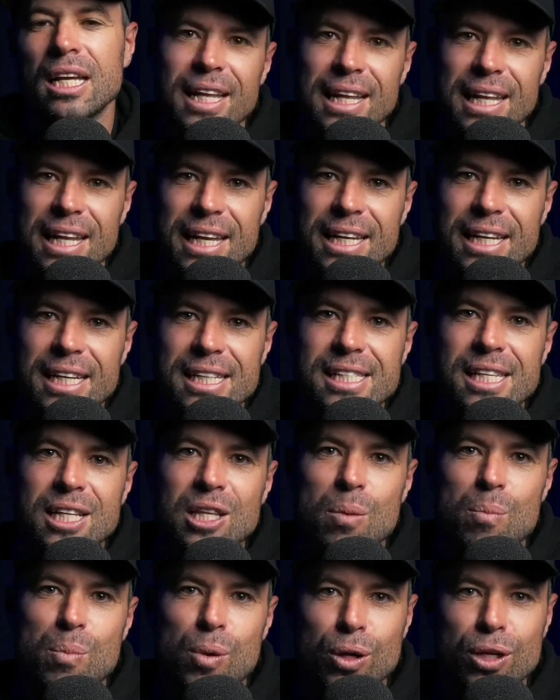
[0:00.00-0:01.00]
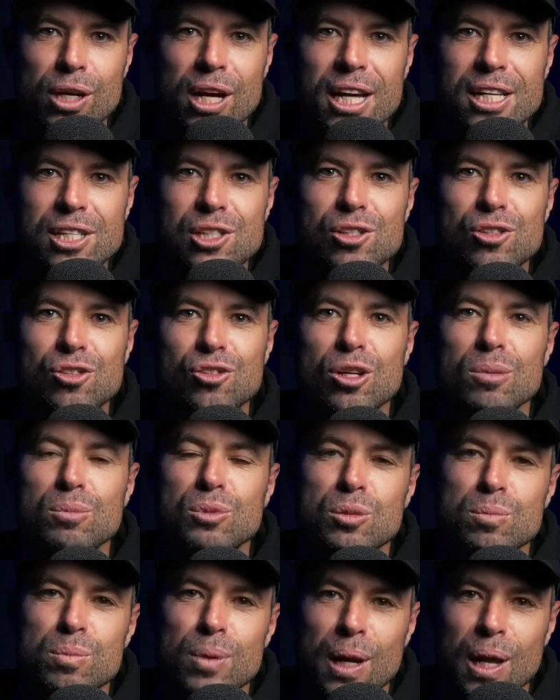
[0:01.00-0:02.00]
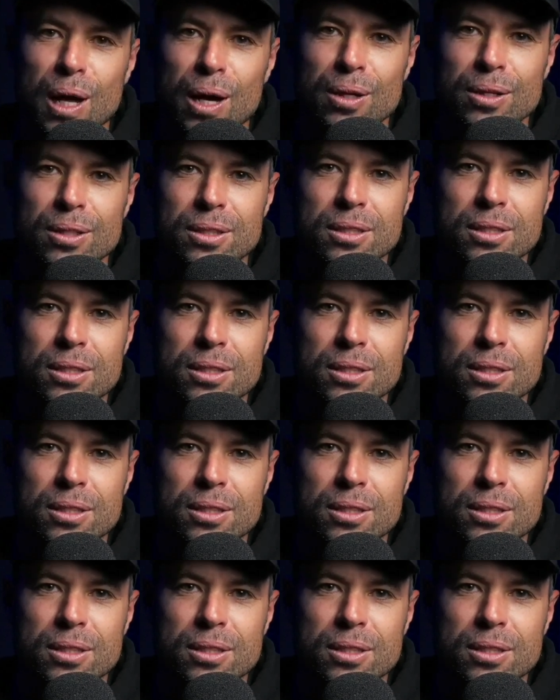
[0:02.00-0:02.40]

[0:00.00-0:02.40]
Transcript: The link is in the podcast description below.